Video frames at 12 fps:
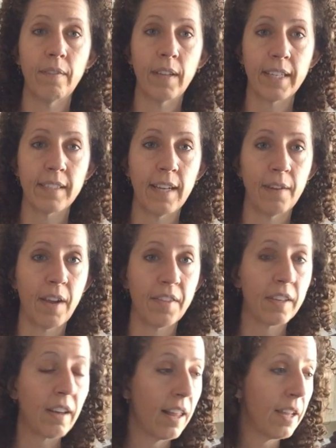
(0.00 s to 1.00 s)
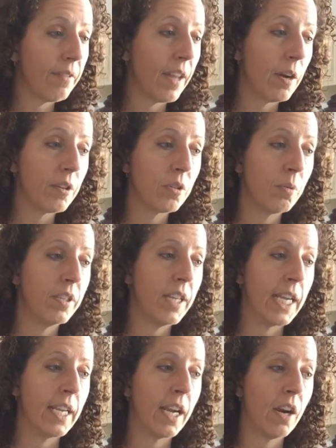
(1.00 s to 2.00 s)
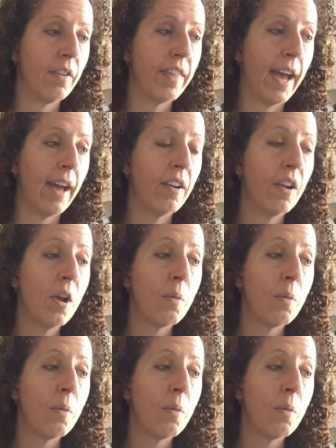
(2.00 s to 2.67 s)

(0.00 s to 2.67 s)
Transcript: Like I said, I've got the cauliflower, so we've taken care of that.